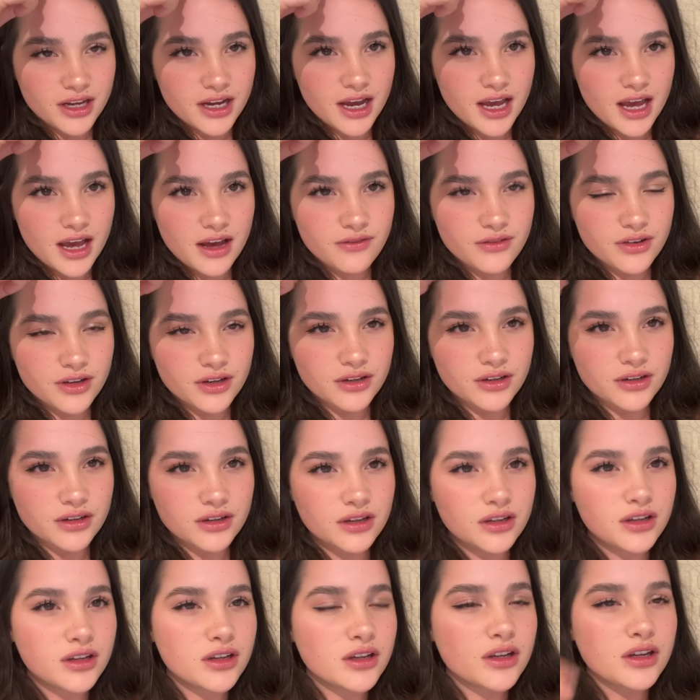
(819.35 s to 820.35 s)
I haven't
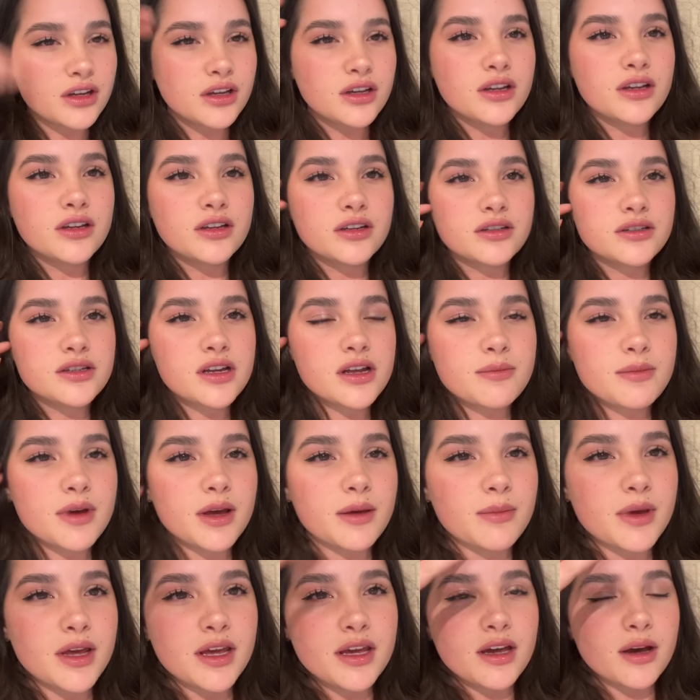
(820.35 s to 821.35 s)
done my
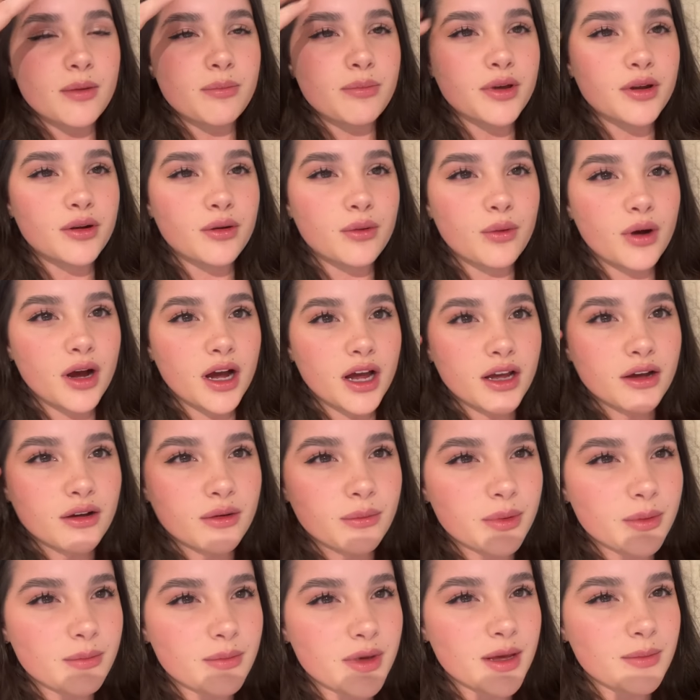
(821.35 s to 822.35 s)
makeup in a while,
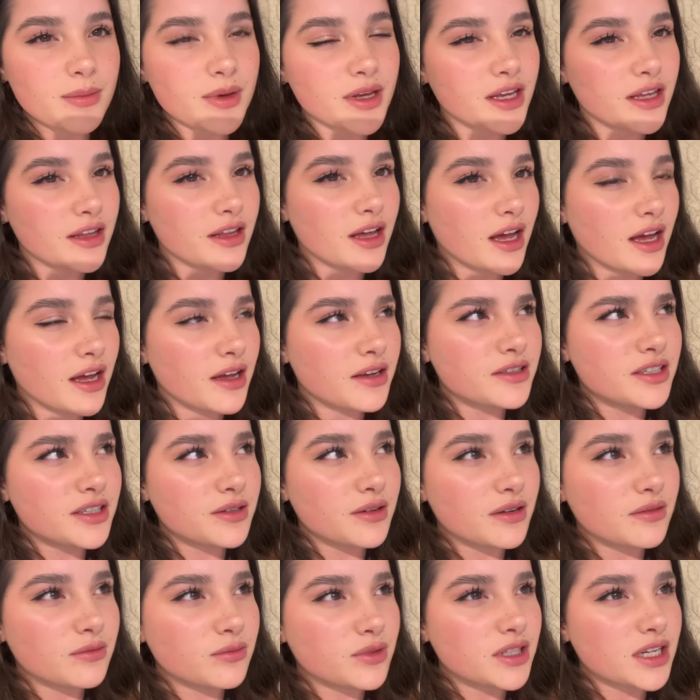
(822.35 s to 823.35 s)
but maybe, I, did,
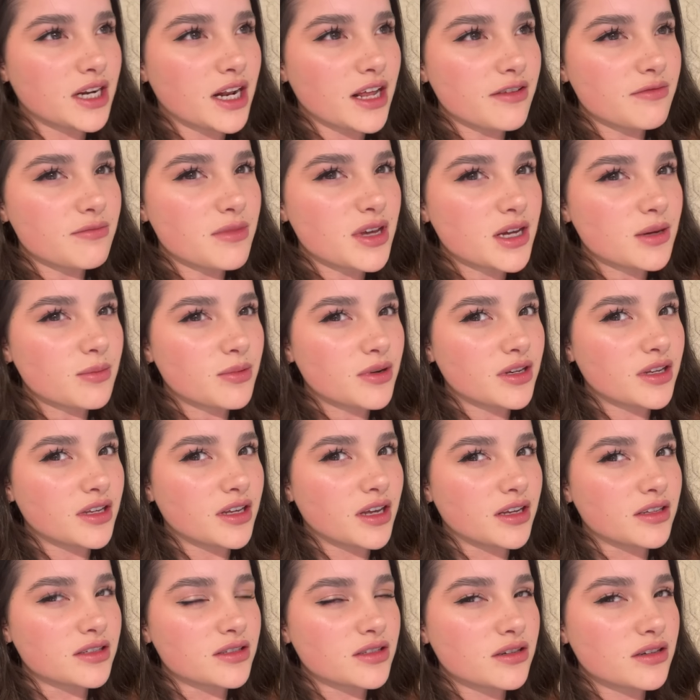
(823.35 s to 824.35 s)
did I have makeup on
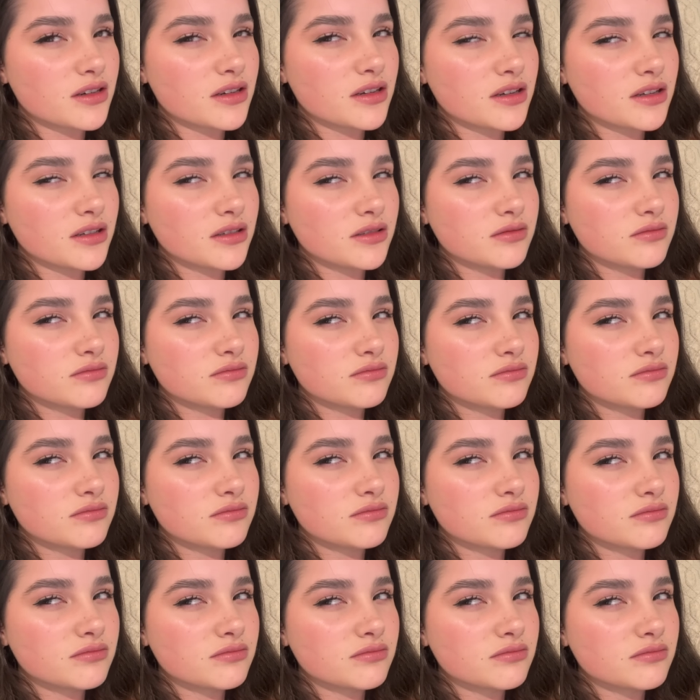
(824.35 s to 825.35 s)
yesterday?
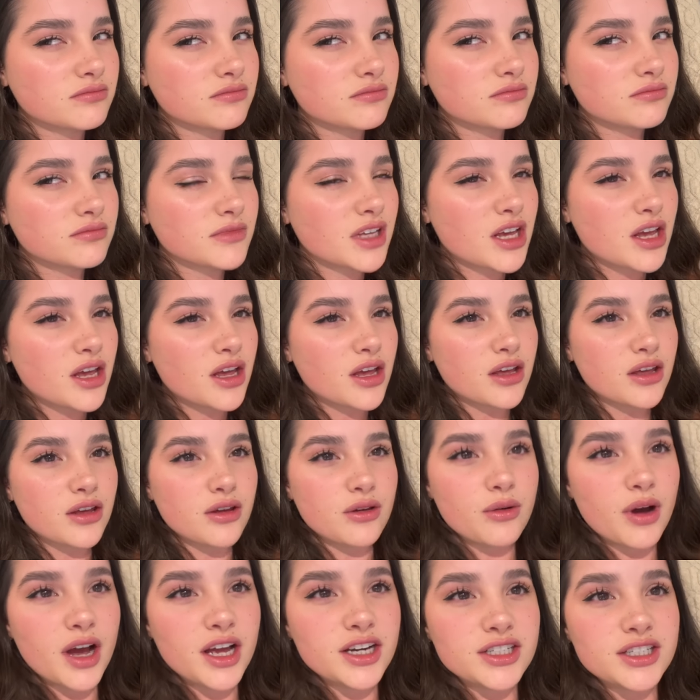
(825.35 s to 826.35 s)

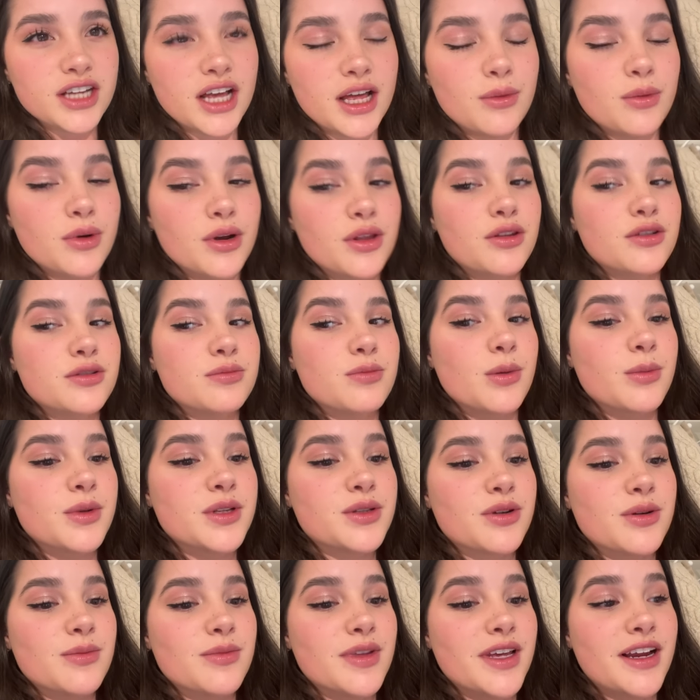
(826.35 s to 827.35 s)
Ew, I just had one of those moments
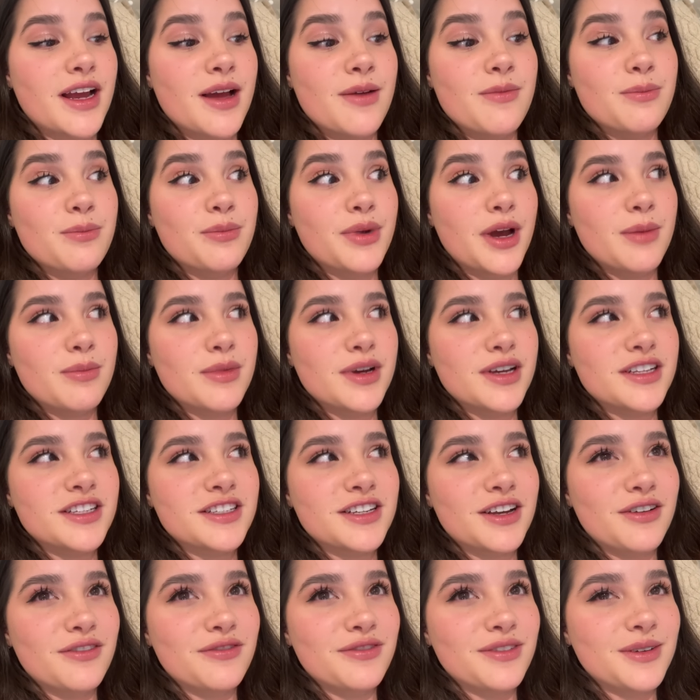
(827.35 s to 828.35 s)
where I'm like, I'm by
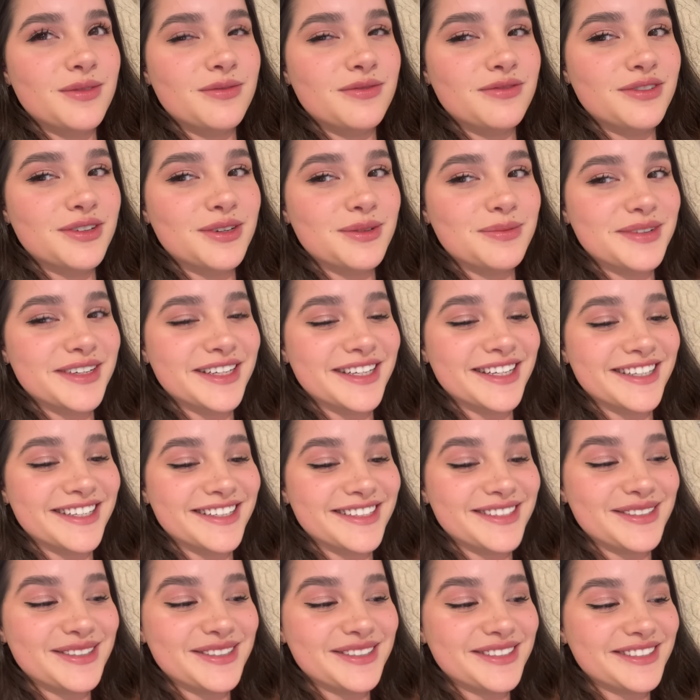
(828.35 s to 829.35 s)
myself and I'm filming and it's